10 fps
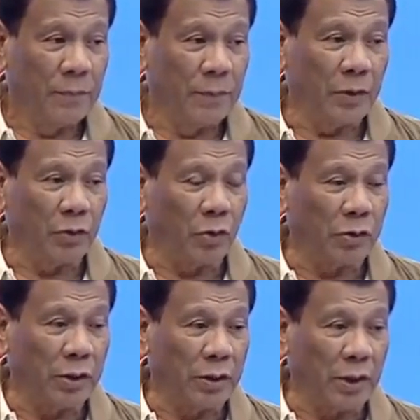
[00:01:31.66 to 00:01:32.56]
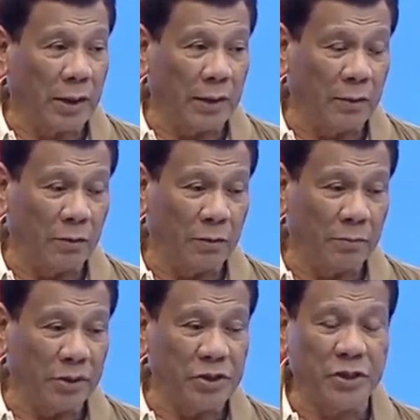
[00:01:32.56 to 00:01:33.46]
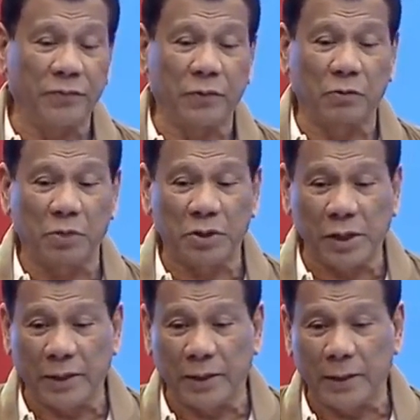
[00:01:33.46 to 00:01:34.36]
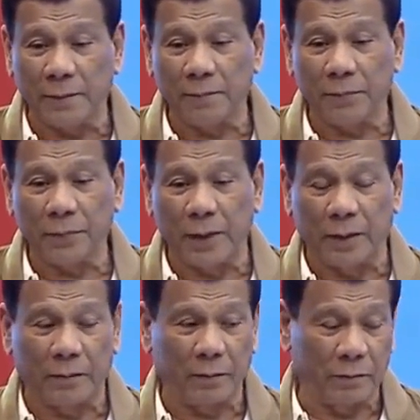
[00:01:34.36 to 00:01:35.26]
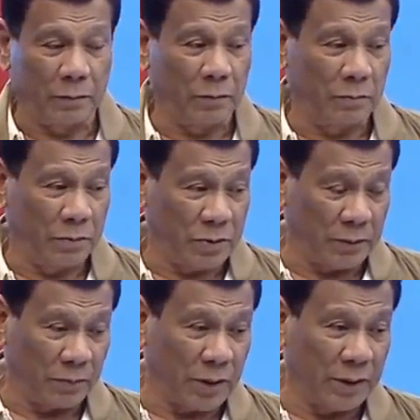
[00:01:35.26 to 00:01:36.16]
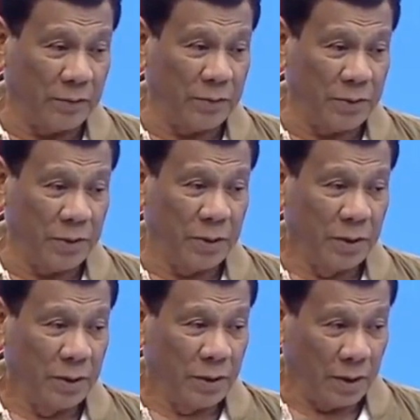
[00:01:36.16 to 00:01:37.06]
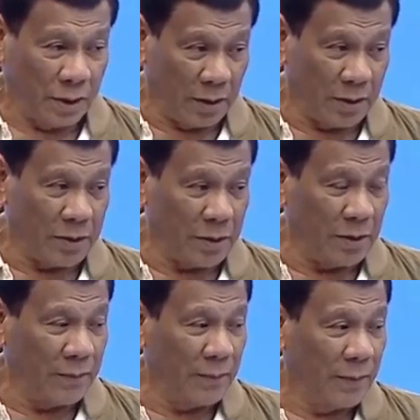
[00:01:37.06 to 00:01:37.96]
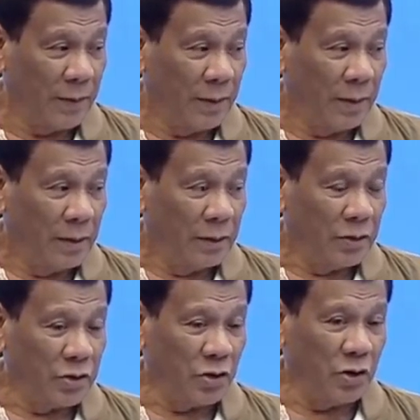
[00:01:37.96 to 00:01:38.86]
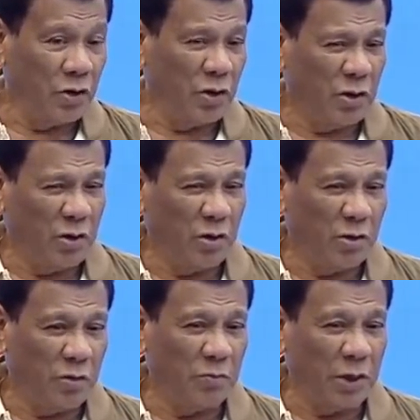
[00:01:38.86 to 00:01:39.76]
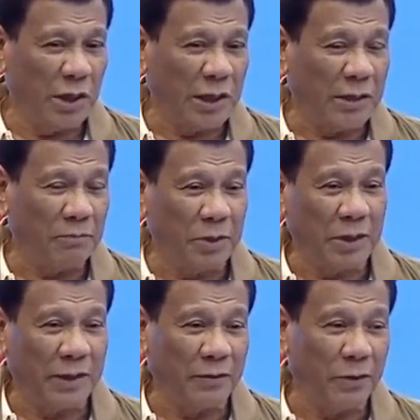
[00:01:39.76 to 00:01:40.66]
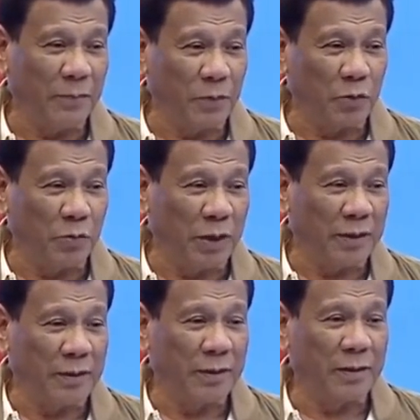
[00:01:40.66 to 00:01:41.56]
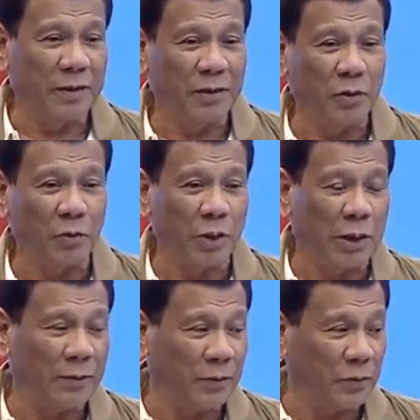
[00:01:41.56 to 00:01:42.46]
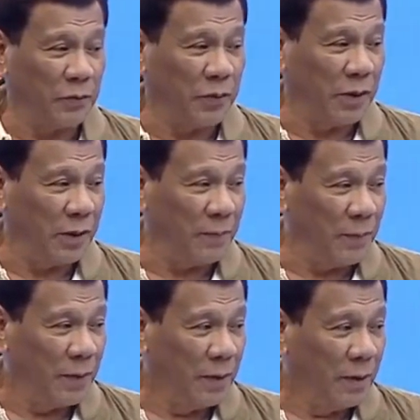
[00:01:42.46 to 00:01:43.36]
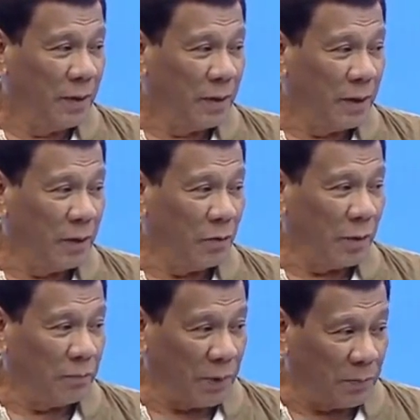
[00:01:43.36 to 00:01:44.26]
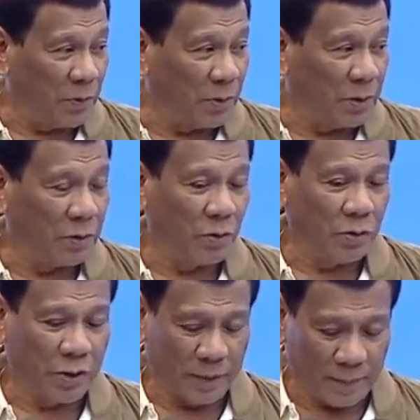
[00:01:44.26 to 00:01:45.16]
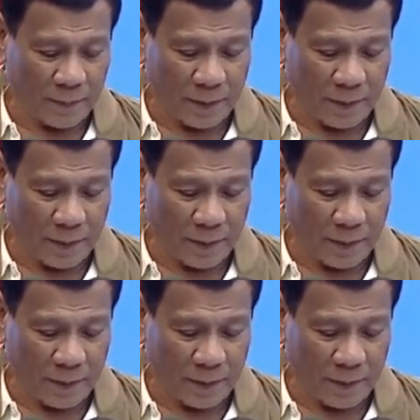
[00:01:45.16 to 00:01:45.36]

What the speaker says: They talk in Tagalog but shift to Bisaya, then sometimes English. So, mahirap mang kayo have to make your way out of the way people are talking.